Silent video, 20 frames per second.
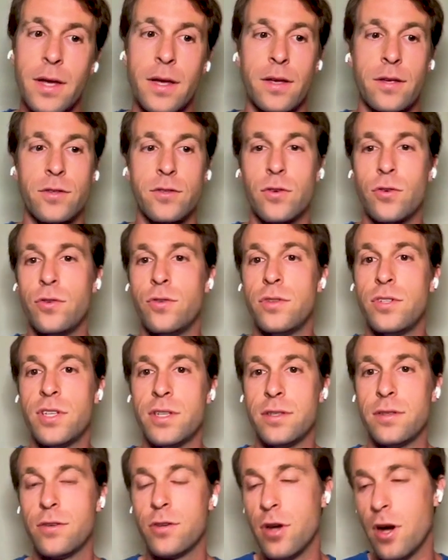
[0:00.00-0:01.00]
So you
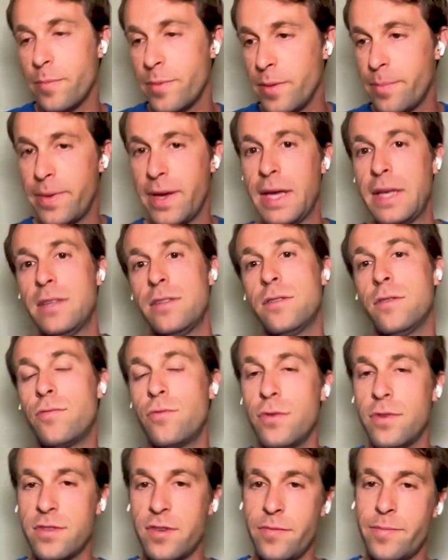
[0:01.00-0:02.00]
just copy paste the
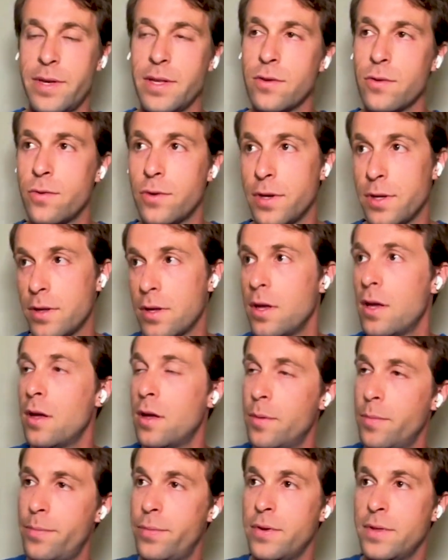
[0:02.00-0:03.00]
rules of Bitcoin,
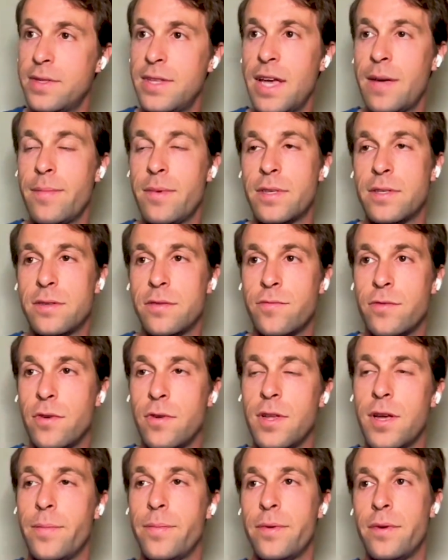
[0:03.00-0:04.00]
put them as a roll
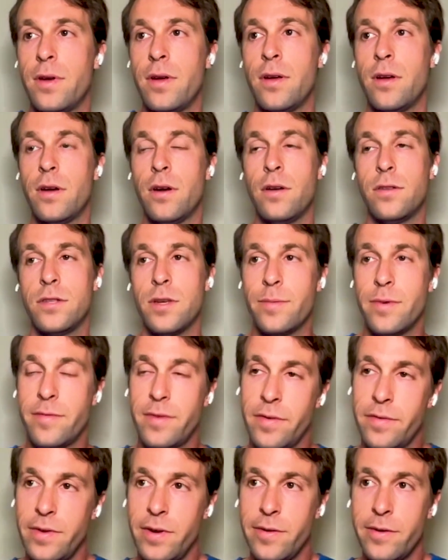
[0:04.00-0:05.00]
up uh, on top of
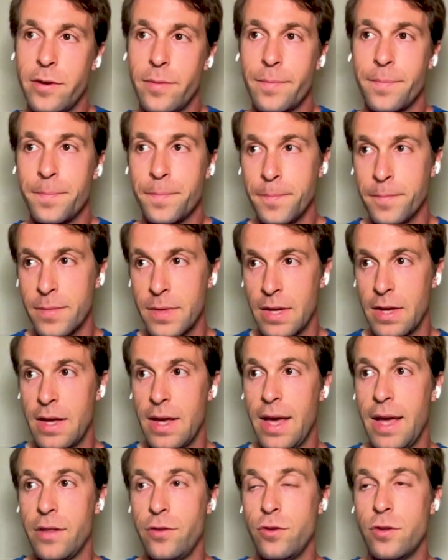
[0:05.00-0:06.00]
Ethereum,
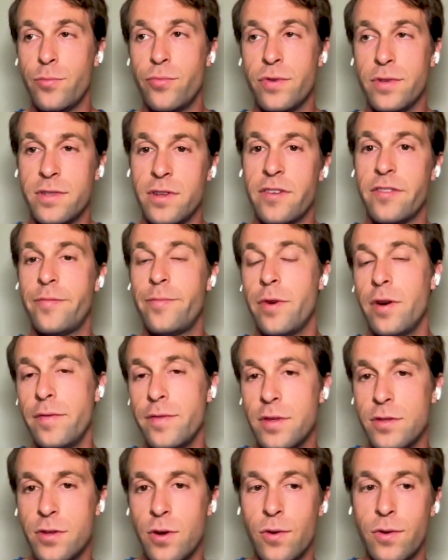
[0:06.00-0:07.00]
and you preserve both the
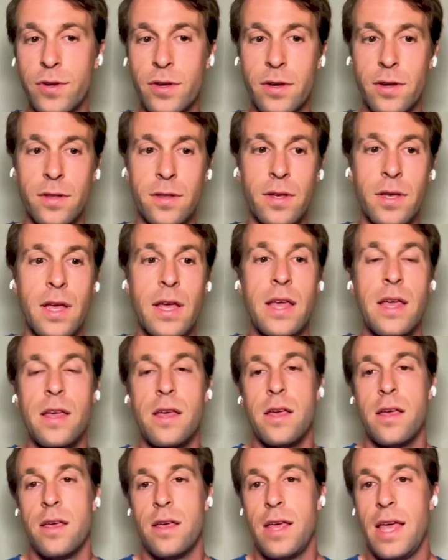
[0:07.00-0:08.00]
token
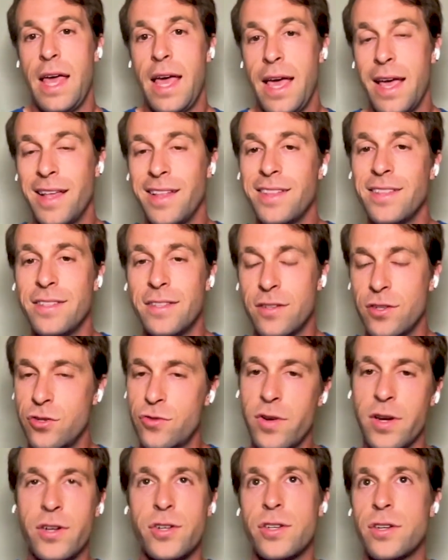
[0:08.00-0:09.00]
and the
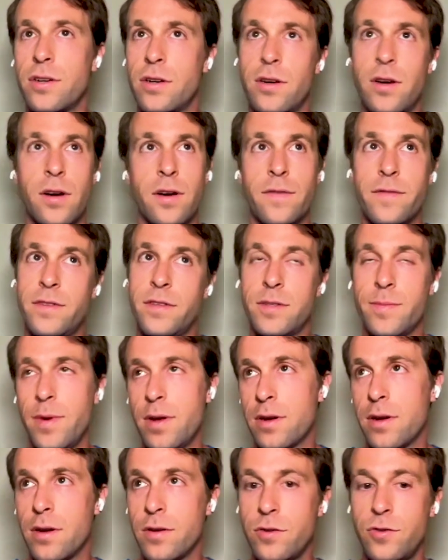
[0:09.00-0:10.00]
structure of the smart
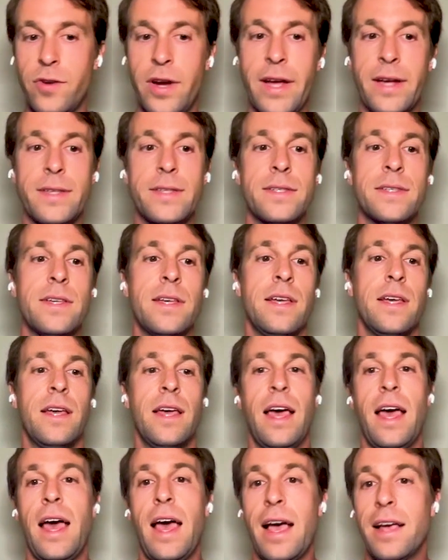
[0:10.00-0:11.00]
contracts,
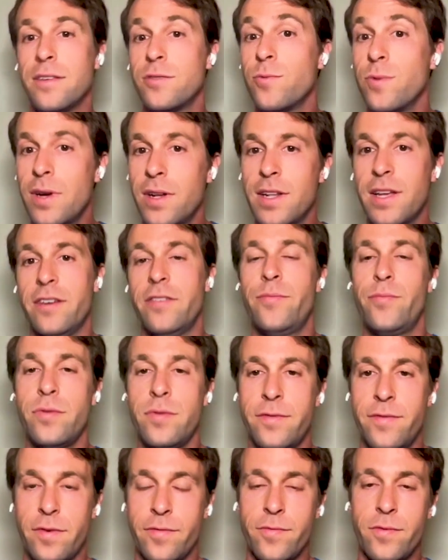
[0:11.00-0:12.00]
as well as
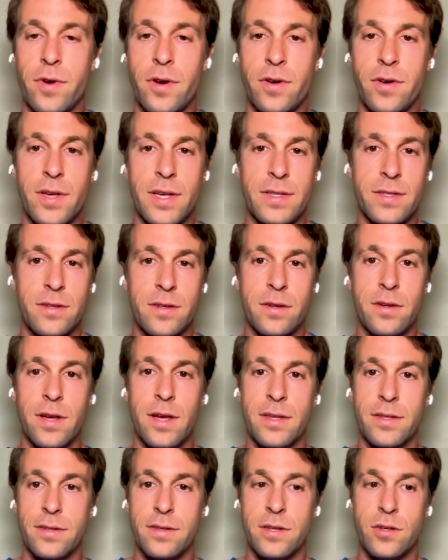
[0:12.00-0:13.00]
proof of work as a,
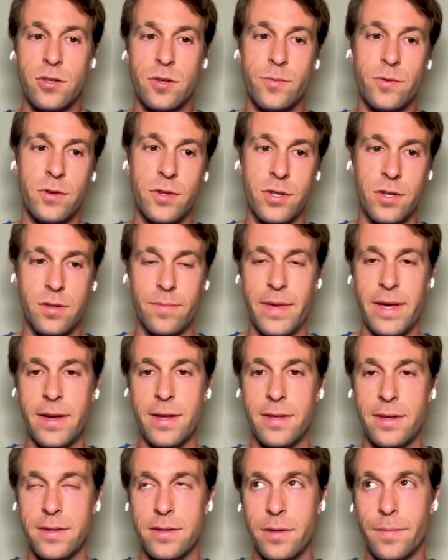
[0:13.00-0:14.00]
as a distribution
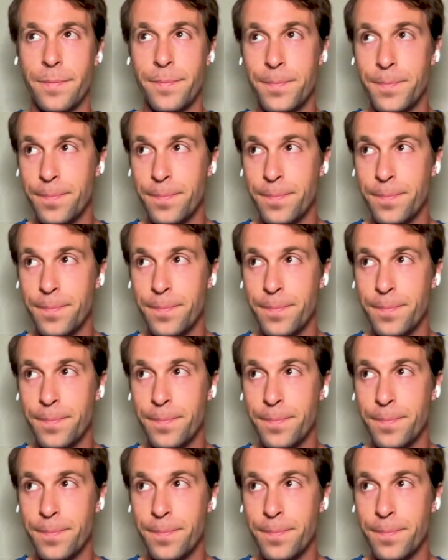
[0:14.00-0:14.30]
mechanism.